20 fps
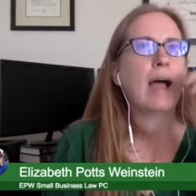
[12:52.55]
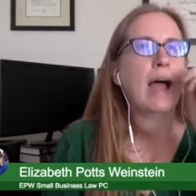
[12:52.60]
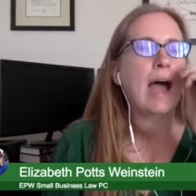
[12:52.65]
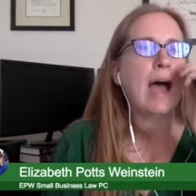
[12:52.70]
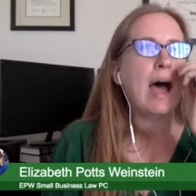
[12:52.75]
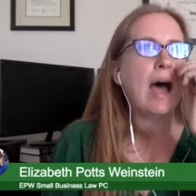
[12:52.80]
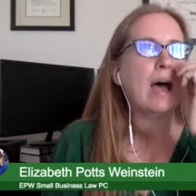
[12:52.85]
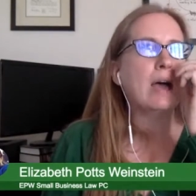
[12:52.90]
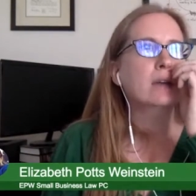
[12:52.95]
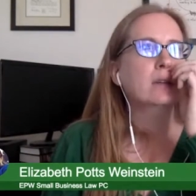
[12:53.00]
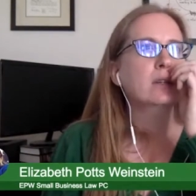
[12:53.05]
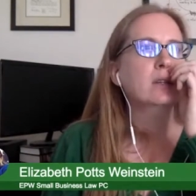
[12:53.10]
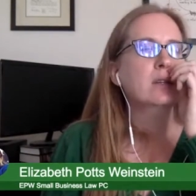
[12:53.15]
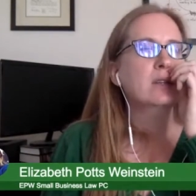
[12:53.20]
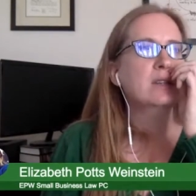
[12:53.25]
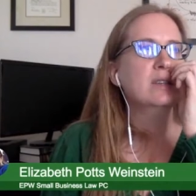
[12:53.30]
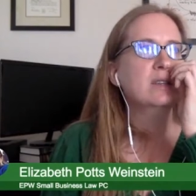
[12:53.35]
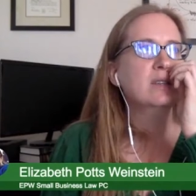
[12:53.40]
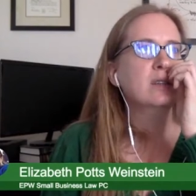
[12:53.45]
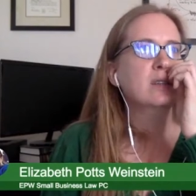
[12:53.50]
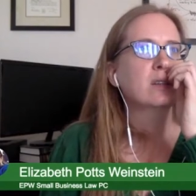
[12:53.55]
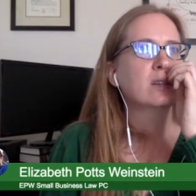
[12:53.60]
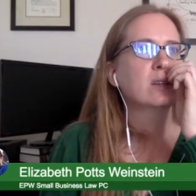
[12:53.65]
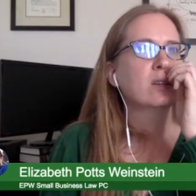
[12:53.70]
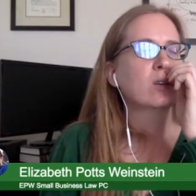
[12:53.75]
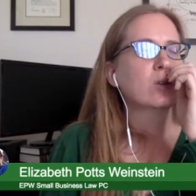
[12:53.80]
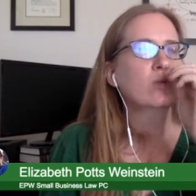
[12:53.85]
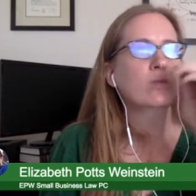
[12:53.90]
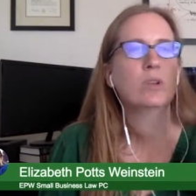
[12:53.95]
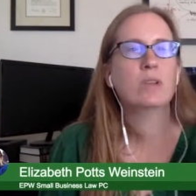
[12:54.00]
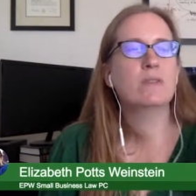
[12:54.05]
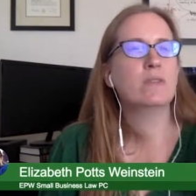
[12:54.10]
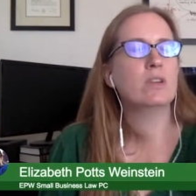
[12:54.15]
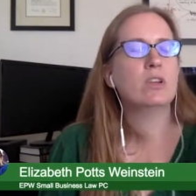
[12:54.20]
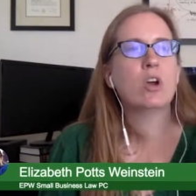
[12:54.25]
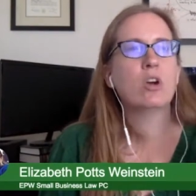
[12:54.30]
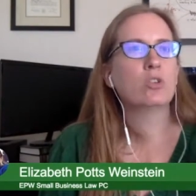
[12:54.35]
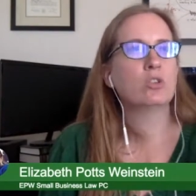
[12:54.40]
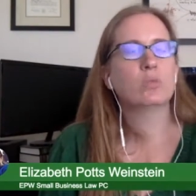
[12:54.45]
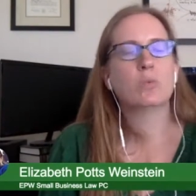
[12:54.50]
And who even
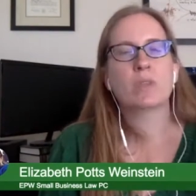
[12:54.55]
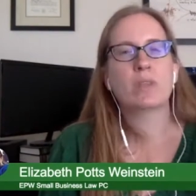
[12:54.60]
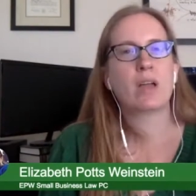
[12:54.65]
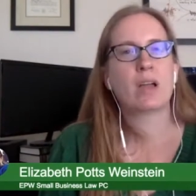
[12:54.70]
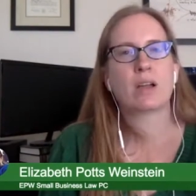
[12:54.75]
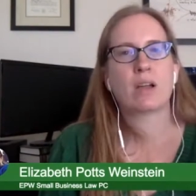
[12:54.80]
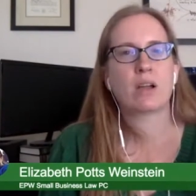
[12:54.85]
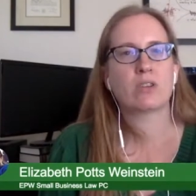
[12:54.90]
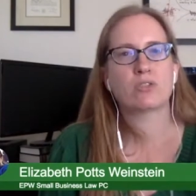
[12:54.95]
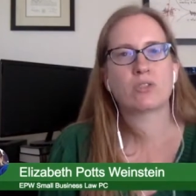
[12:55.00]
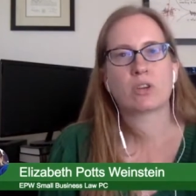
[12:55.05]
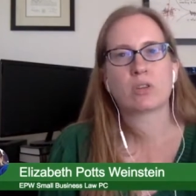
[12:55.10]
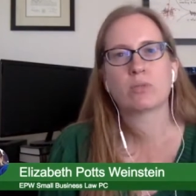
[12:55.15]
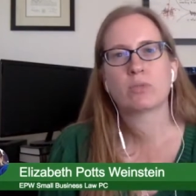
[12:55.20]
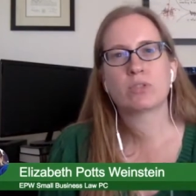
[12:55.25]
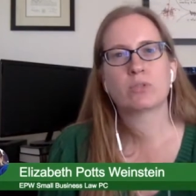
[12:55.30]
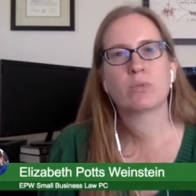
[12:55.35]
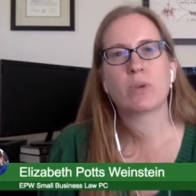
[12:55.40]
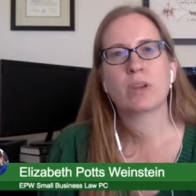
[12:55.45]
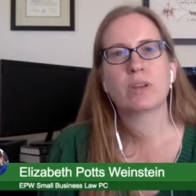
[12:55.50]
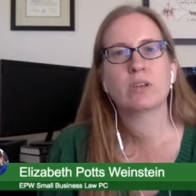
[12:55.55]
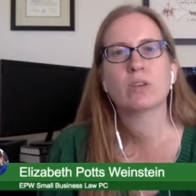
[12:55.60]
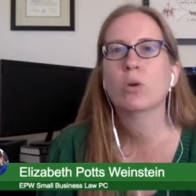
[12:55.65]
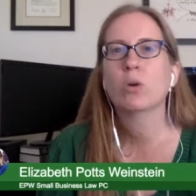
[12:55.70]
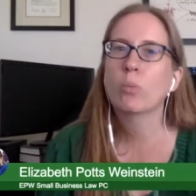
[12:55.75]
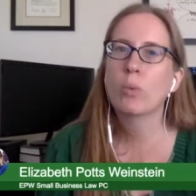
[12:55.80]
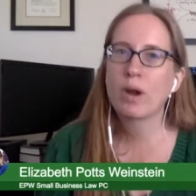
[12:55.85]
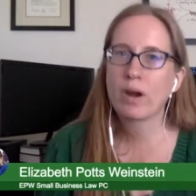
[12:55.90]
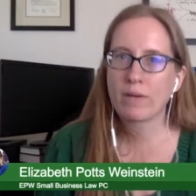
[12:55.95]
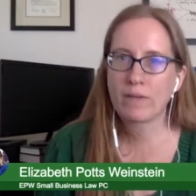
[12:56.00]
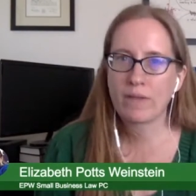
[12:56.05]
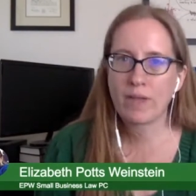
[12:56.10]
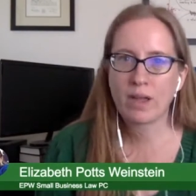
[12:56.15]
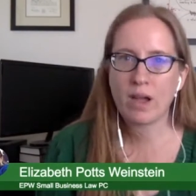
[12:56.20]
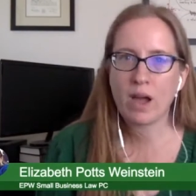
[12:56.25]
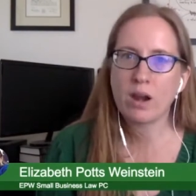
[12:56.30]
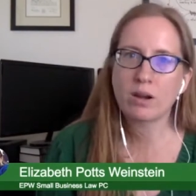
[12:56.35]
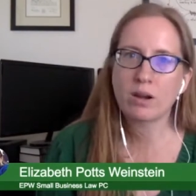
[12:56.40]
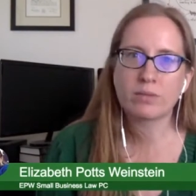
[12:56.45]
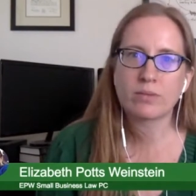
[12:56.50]
knows when that contract was written or where they
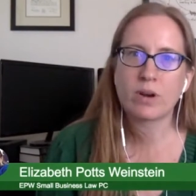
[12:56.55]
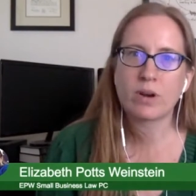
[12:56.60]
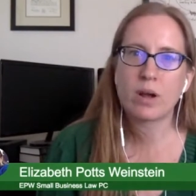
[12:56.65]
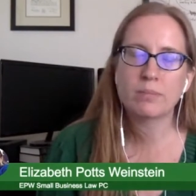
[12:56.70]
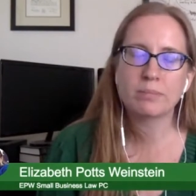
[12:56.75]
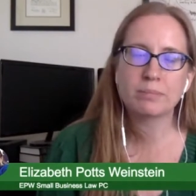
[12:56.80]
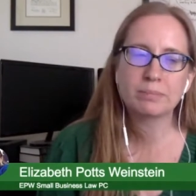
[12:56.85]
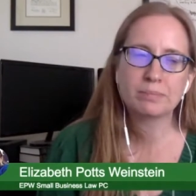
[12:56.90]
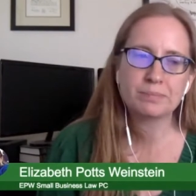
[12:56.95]
got it from.